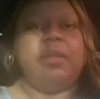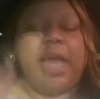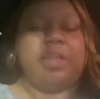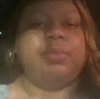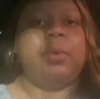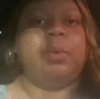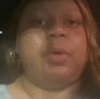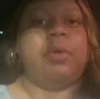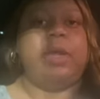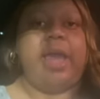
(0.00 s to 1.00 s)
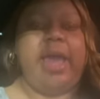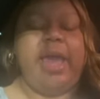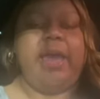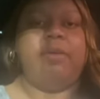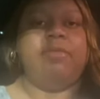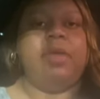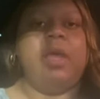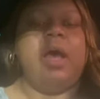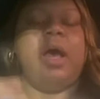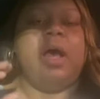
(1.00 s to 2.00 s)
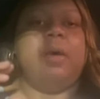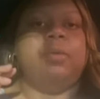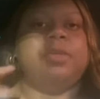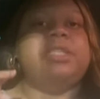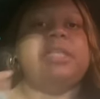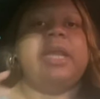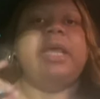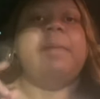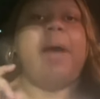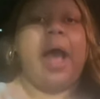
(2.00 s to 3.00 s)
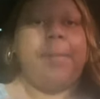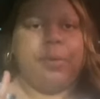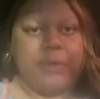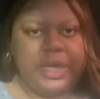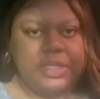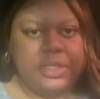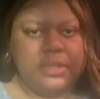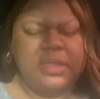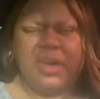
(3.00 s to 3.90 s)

That's where we're going to have, um, we're setting up operations.